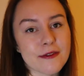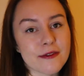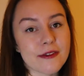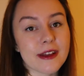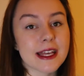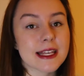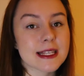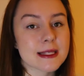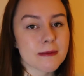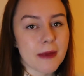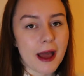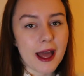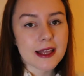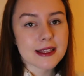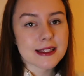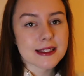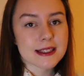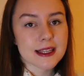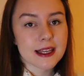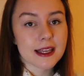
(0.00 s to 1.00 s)
face
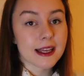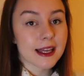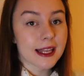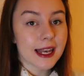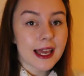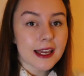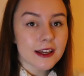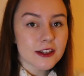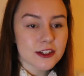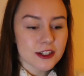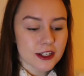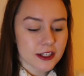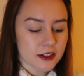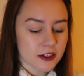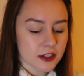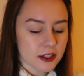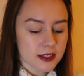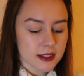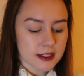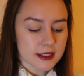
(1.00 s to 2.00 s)
mask collection
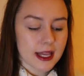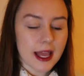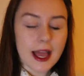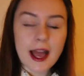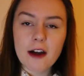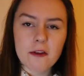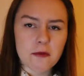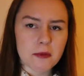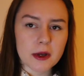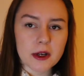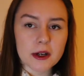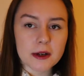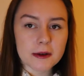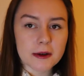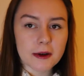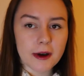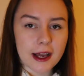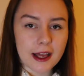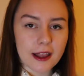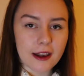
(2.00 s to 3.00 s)
just because I have built up
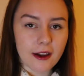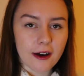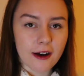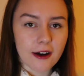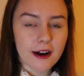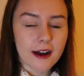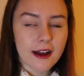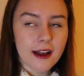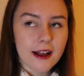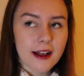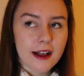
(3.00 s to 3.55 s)
quite a lot.